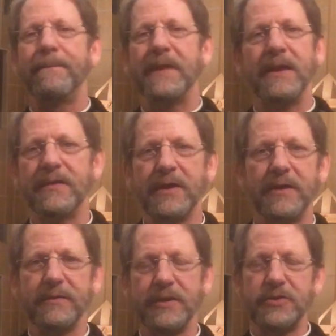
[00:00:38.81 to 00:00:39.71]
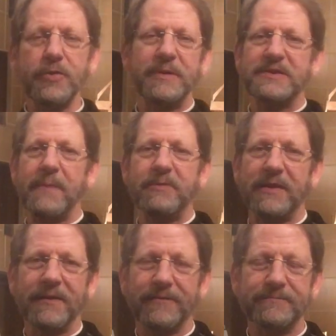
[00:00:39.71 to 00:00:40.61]
The tomb is empty,
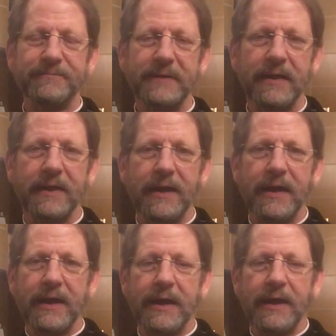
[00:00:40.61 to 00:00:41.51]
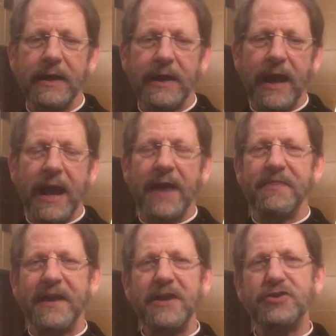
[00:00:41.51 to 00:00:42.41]
though. And
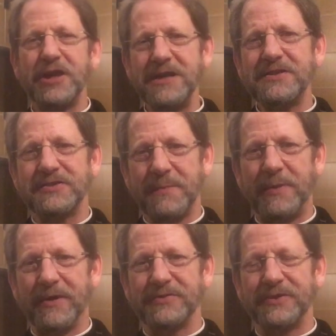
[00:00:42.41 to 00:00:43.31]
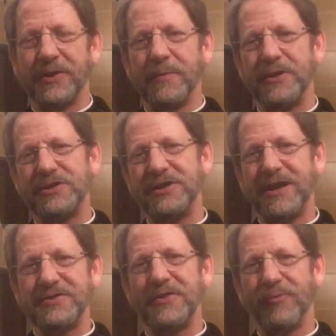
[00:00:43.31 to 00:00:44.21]
then Jesus appears to her, but she
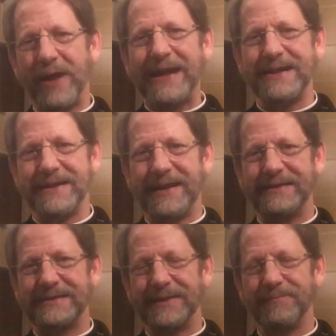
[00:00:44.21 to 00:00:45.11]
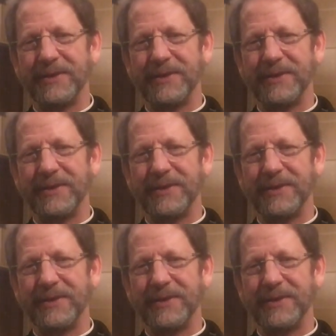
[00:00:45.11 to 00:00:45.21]
doesn't recognize him.